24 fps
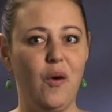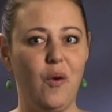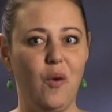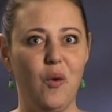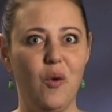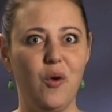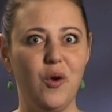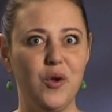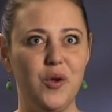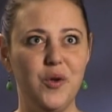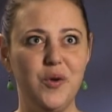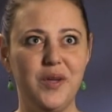
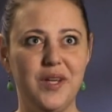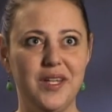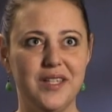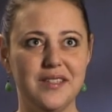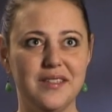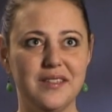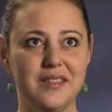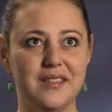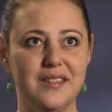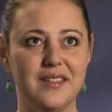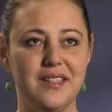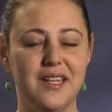Or you
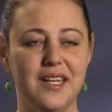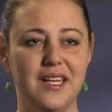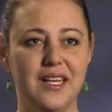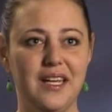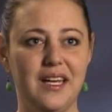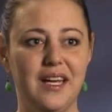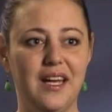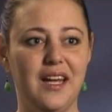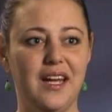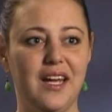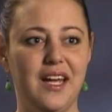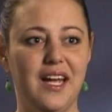can
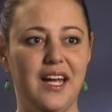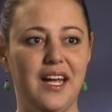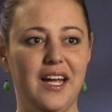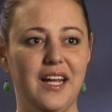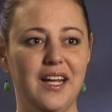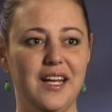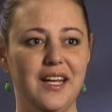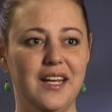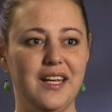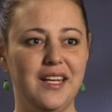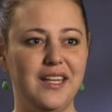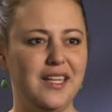
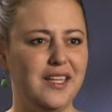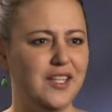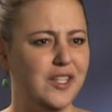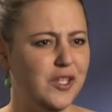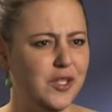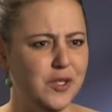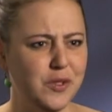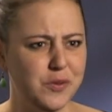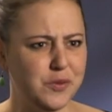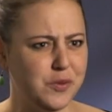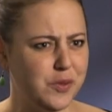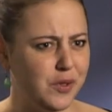
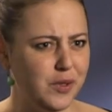use